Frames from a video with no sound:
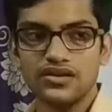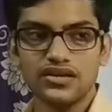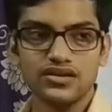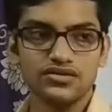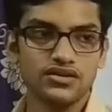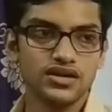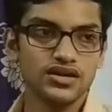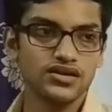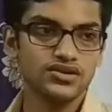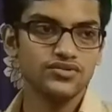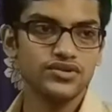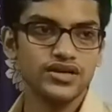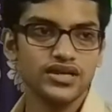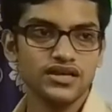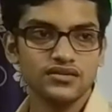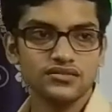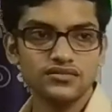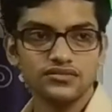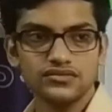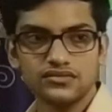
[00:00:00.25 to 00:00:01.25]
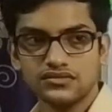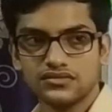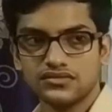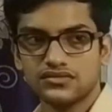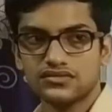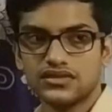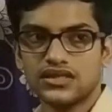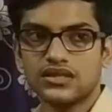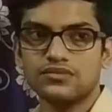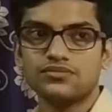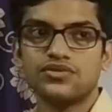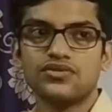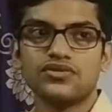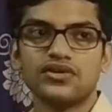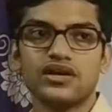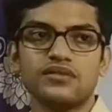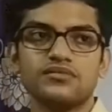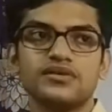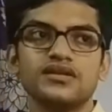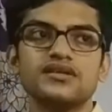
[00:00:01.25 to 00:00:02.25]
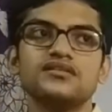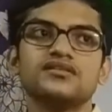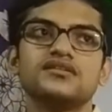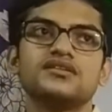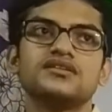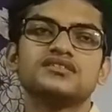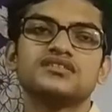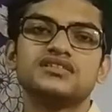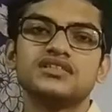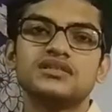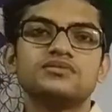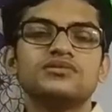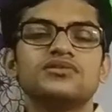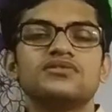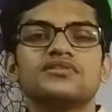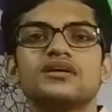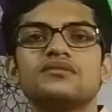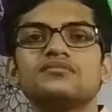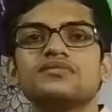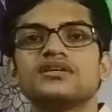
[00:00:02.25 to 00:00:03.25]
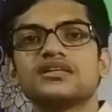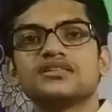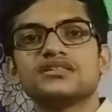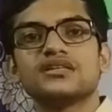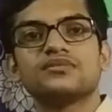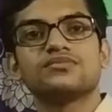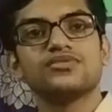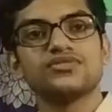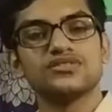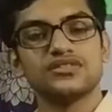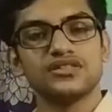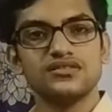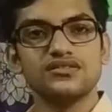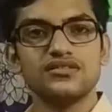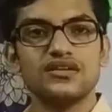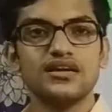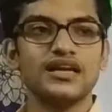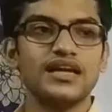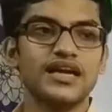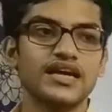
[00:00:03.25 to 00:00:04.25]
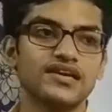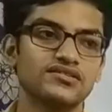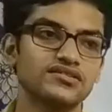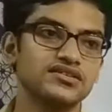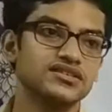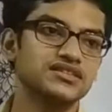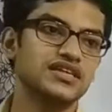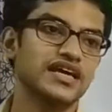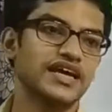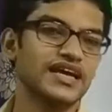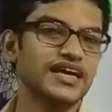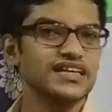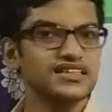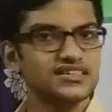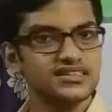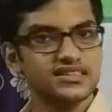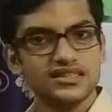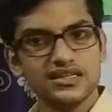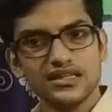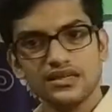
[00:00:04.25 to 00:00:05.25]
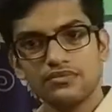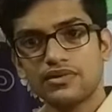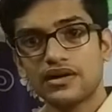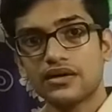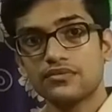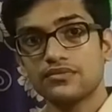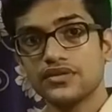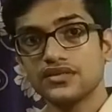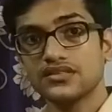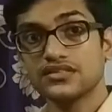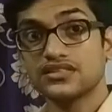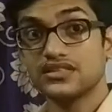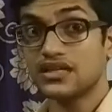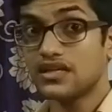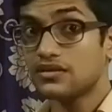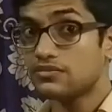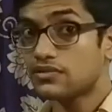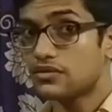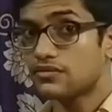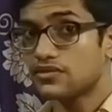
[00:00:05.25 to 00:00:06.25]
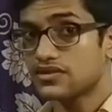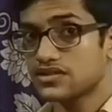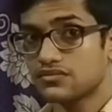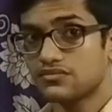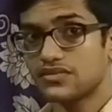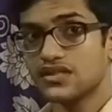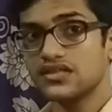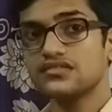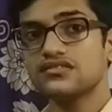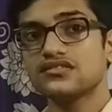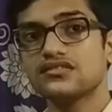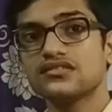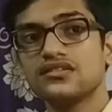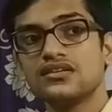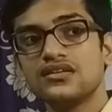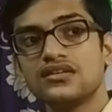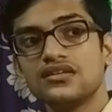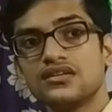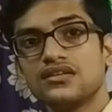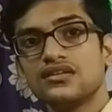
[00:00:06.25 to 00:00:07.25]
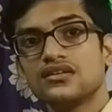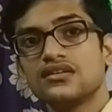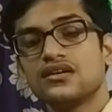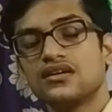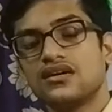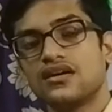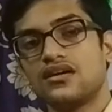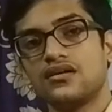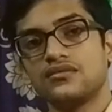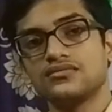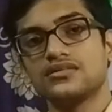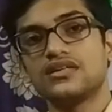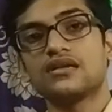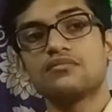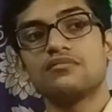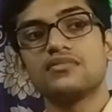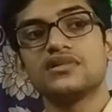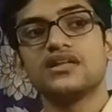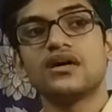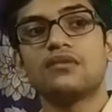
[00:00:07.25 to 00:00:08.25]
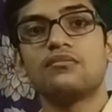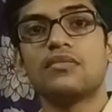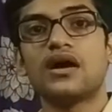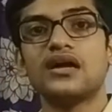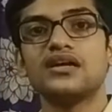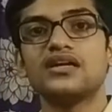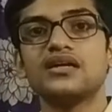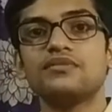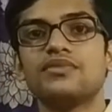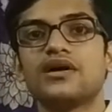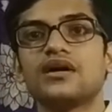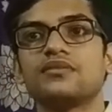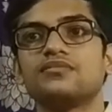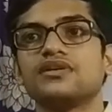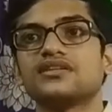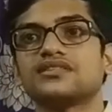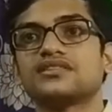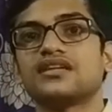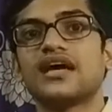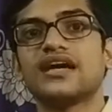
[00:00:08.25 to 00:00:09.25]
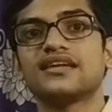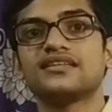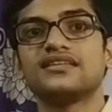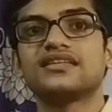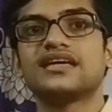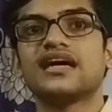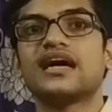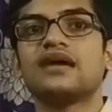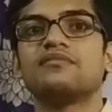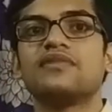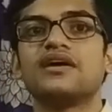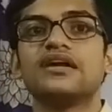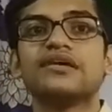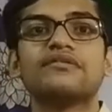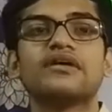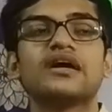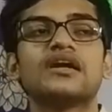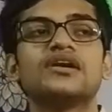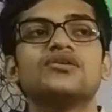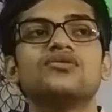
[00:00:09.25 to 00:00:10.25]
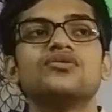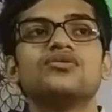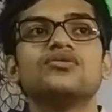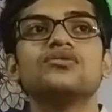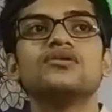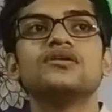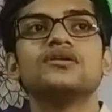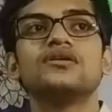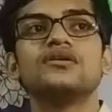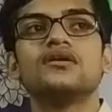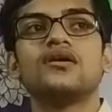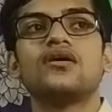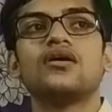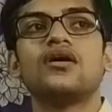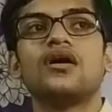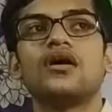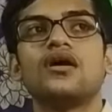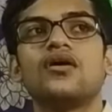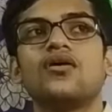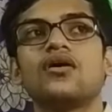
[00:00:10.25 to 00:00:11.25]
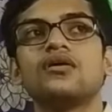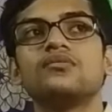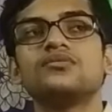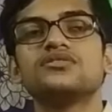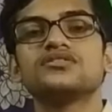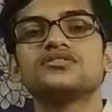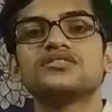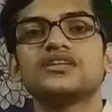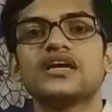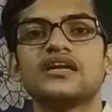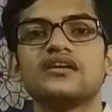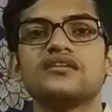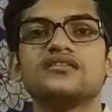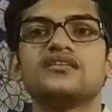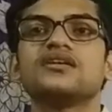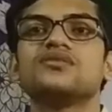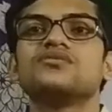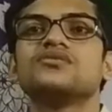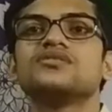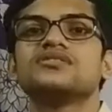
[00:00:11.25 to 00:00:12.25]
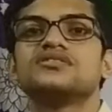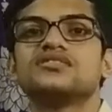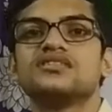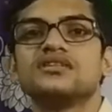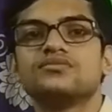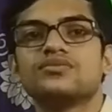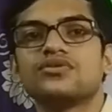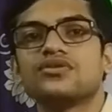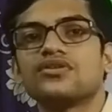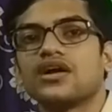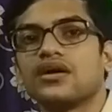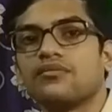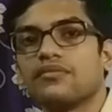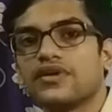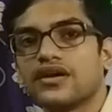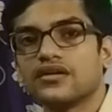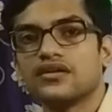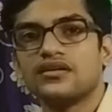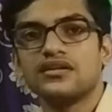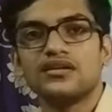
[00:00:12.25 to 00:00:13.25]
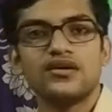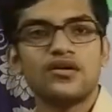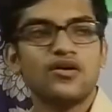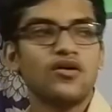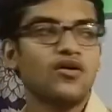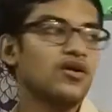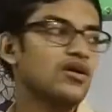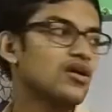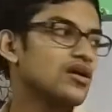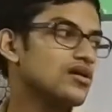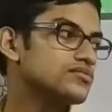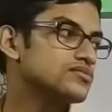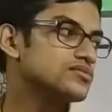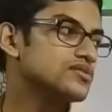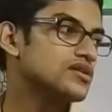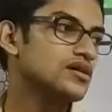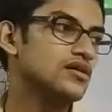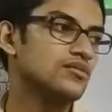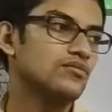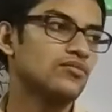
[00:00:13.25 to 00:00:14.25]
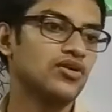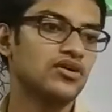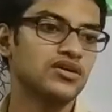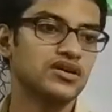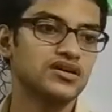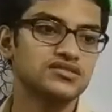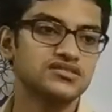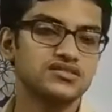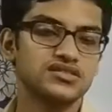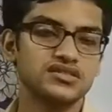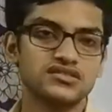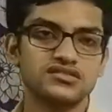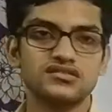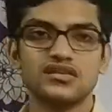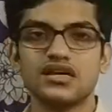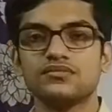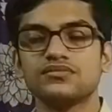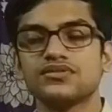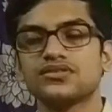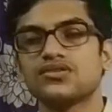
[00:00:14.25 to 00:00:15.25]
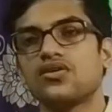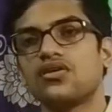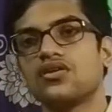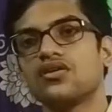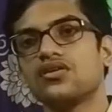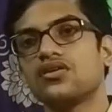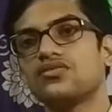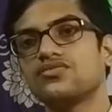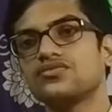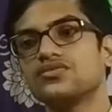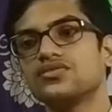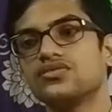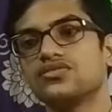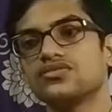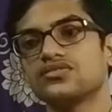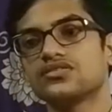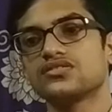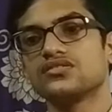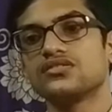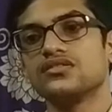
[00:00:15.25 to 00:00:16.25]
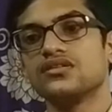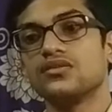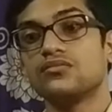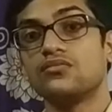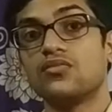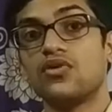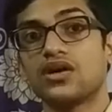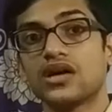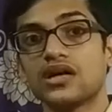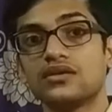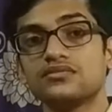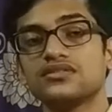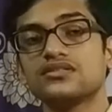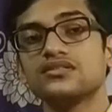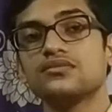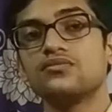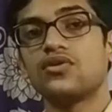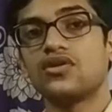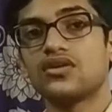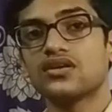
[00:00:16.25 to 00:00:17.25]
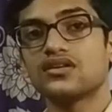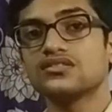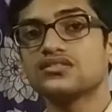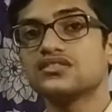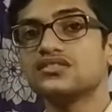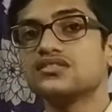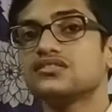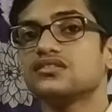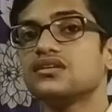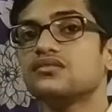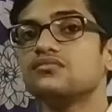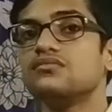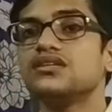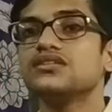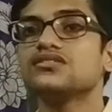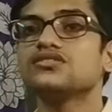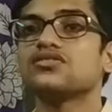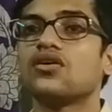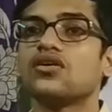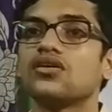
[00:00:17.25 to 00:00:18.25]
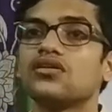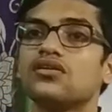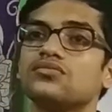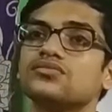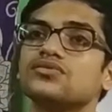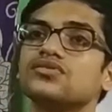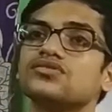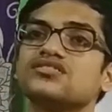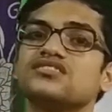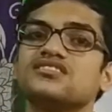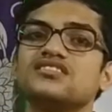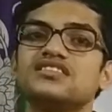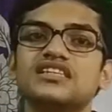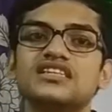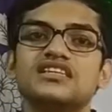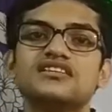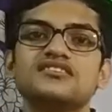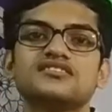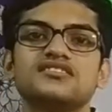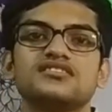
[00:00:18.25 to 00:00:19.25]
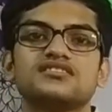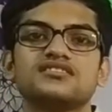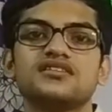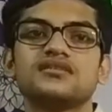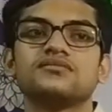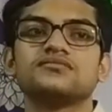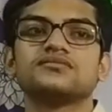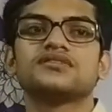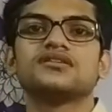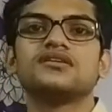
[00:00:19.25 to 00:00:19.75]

you are doing C programming is a procedural language. Again, general purpose means the multi-purpose, like that hammer. You can do almost anything with C programming. All of modern systems, all of those modern system means all of those critical system,